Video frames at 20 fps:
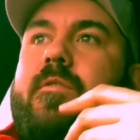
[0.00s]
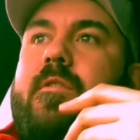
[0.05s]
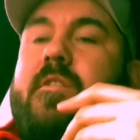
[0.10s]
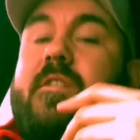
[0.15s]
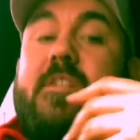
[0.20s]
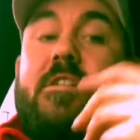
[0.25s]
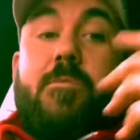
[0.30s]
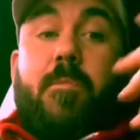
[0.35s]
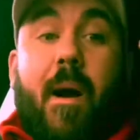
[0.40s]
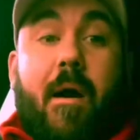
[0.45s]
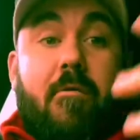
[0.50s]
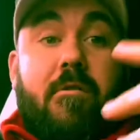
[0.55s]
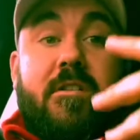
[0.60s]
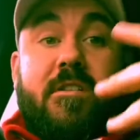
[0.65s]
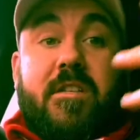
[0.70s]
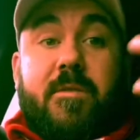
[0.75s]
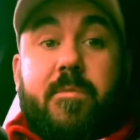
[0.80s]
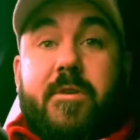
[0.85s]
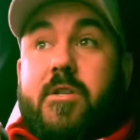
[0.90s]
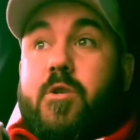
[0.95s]

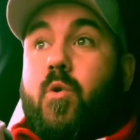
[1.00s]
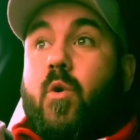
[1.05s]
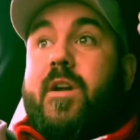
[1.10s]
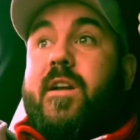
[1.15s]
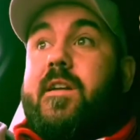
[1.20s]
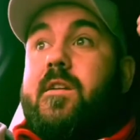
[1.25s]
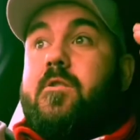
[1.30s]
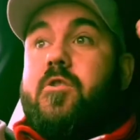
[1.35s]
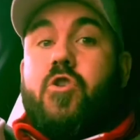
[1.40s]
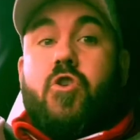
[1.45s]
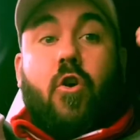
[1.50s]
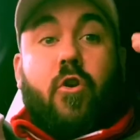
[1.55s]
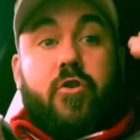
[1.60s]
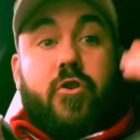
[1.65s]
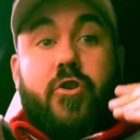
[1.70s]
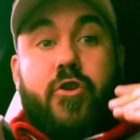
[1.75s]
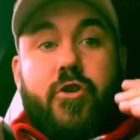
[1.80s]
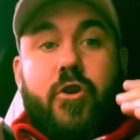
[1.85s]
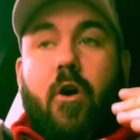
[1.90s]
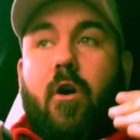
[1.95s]
disparity between
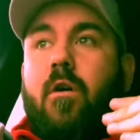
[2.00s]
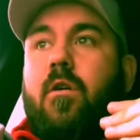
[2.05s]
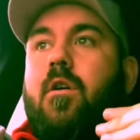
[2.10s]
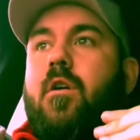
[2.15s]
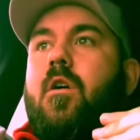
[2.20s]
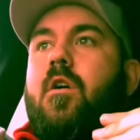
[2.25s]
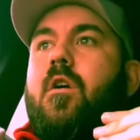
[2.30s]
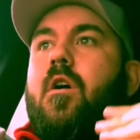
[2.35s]
shot to shot.